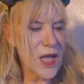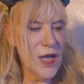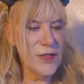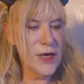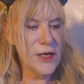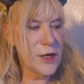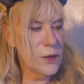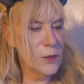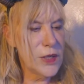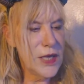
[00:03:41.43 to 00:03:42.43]
And then I
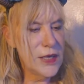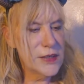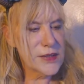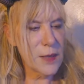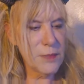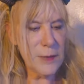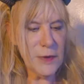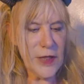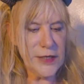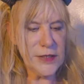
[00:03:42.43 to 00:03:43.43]
know some
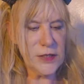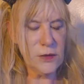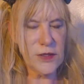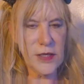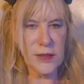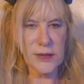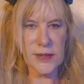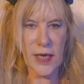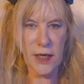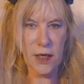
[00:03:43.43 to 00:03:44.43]
people like to do things
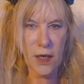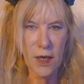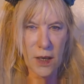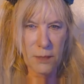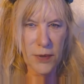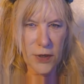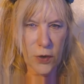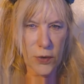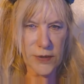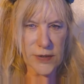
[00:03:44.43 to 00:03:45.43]
like put
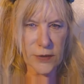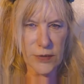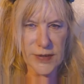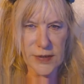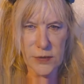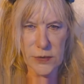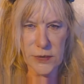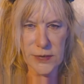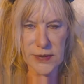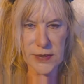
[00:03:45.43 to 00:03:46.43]
quartz
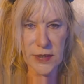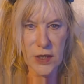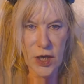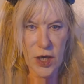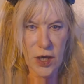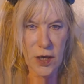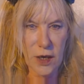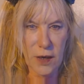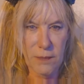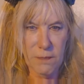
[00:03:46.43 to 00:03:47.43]
crystals
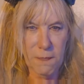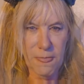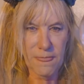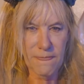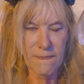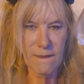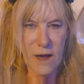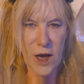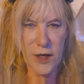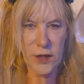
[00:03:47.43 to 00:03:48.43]

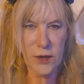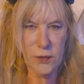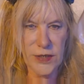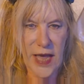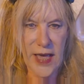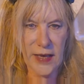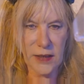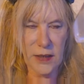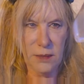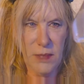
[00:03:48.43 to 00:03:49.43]
on a new
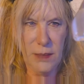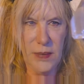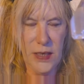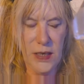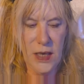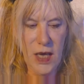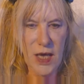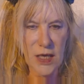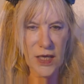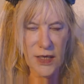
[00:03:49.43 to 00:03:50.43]
deck, and maybe
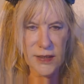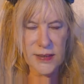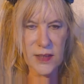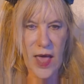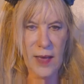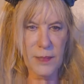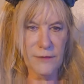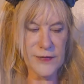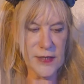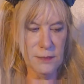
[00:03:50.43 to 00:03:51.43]
get a slab
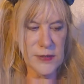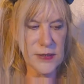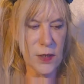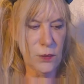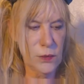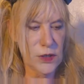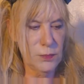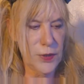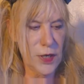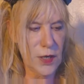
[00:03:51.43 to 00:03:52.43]
of some stone to
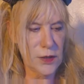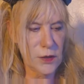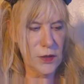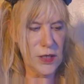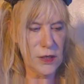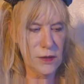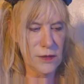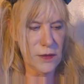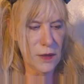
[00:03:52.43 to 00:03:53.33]
put underneath.